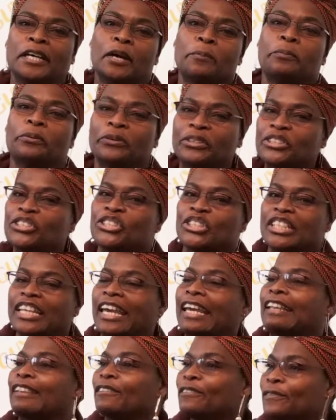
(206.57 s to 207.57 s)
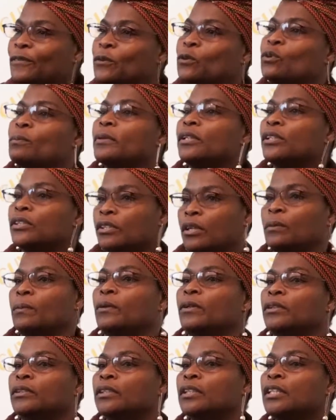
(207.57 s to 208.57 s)
appreciate the form and
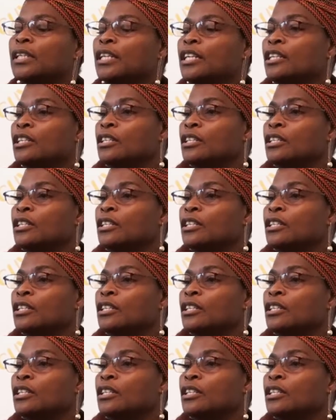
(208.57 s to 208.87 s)
so on.